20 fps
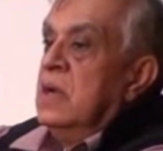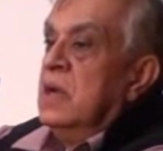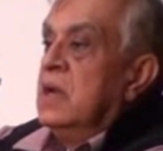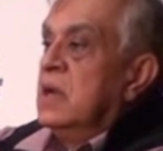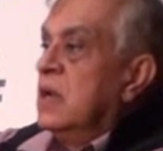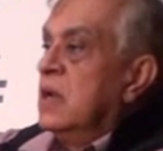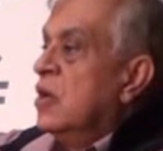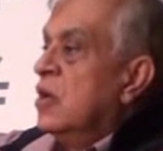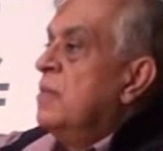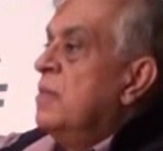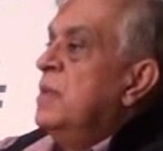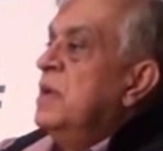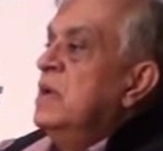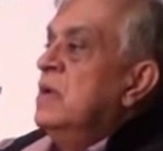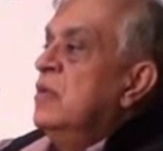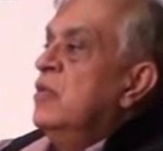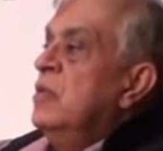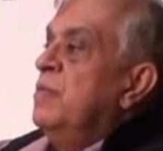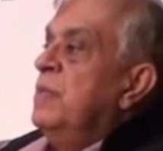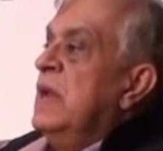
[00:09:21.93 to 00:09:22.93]
it cannot
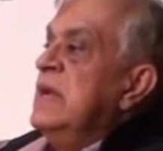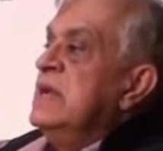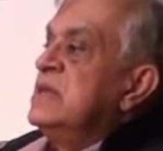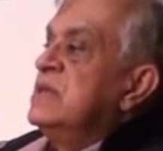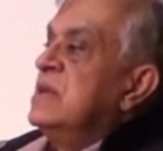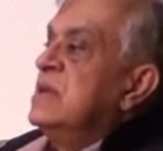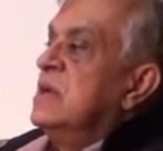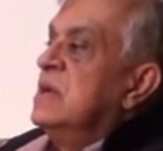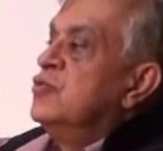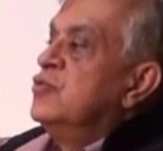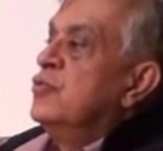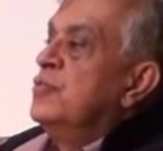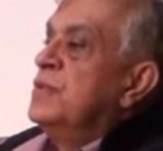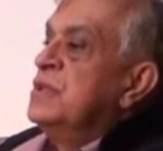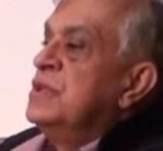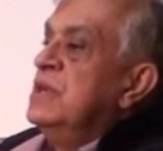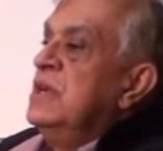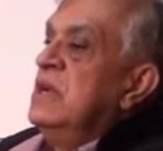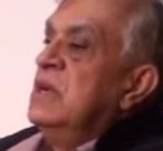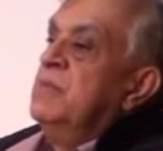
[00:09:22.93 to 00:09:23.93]
be replaced and
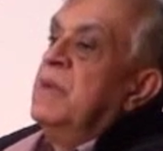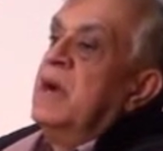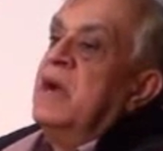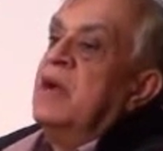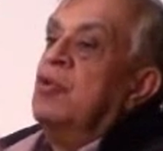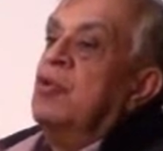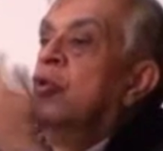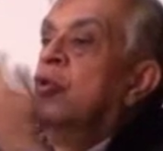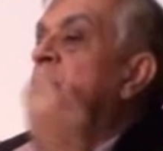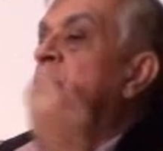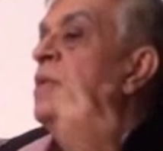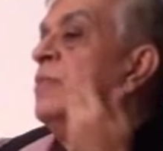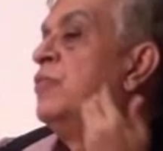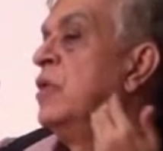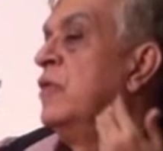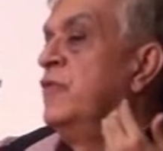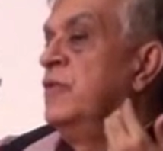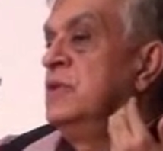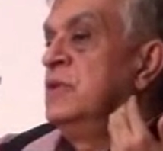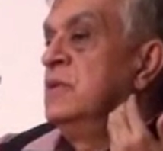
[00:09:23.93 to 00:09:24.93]
superseded by a normal
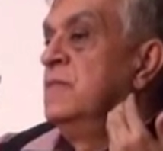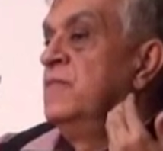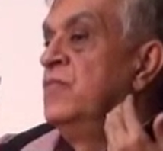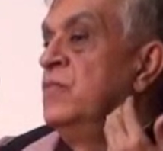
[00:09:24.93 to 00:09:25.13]
prophet.